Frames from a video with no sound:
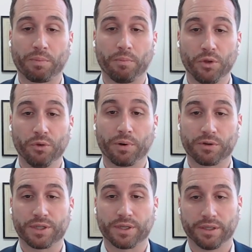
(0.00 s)
you
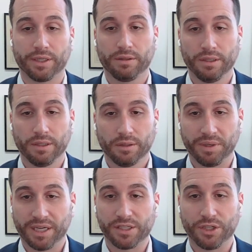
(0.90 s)
personally,
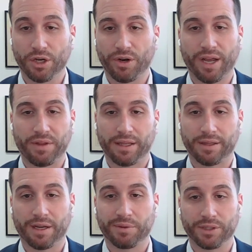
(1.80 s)
because you don't have that
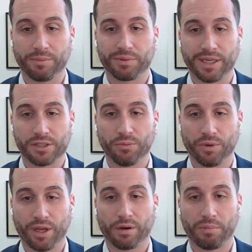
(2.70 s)
liability protection
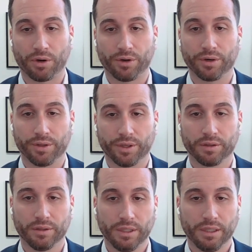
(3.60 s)
without a partner in there.
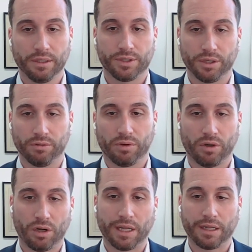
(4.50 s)
So
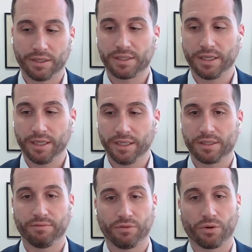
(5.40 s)
all LLCs
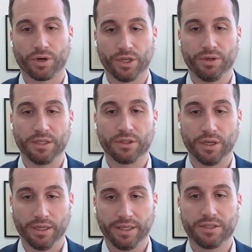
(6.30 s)
in Florida, you need
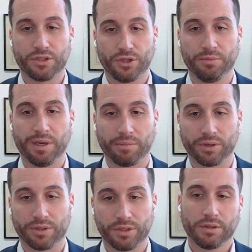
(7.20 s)
at least 2
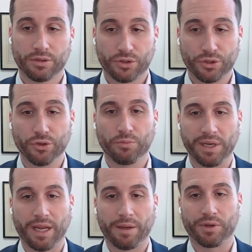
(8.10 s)
members to be
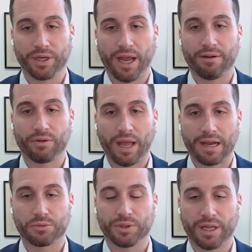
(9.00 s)
able to have
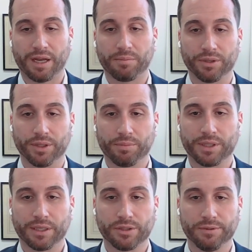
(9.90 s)
actual liability
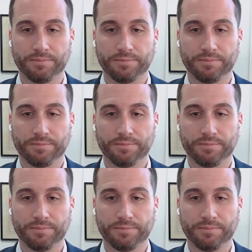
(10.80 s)
protection.